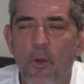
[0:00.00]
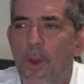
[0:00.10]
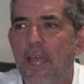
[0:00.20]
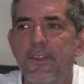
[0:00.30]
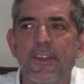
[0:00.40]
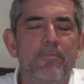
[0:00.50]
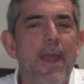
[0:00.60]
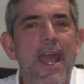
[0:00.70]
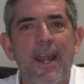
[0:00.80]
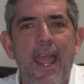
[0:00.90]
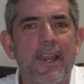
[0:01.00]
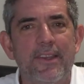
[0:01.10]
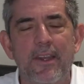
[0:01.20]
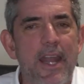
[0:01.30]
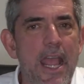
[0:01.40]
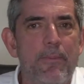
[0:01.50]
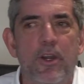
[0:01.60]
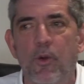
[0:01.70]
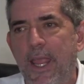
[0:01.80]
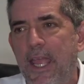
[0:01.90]
We had this bad accident
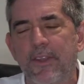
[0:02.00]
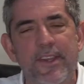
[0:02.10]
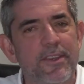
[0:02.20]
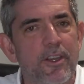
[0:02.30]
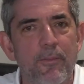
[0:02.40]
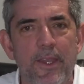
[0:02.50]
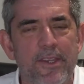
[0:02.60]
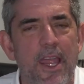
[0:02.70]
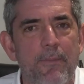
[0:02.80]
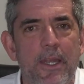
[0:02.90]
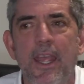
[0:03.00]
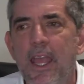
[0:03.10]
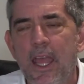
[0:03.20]
happen, or we had this near miss happen.